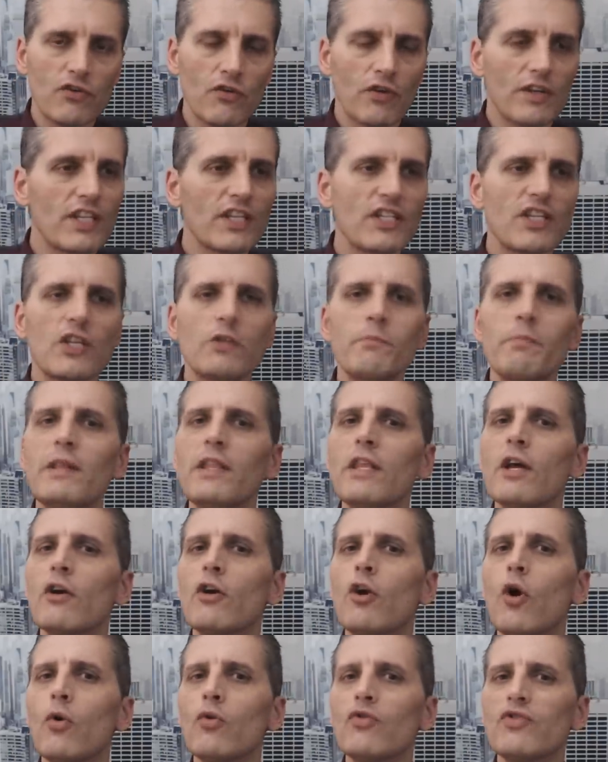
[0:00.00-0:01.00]
This has been their
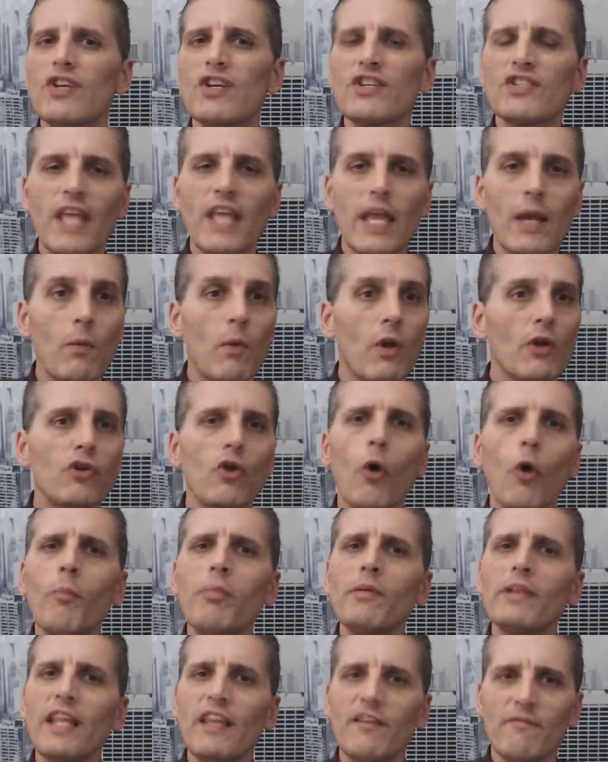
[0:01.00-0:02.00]
goal since day one. Don't
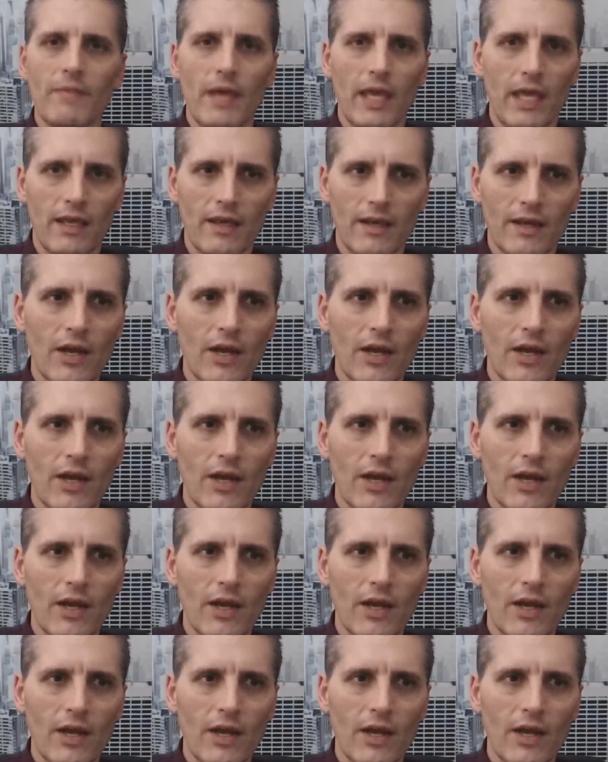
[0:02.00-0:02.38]
believe me.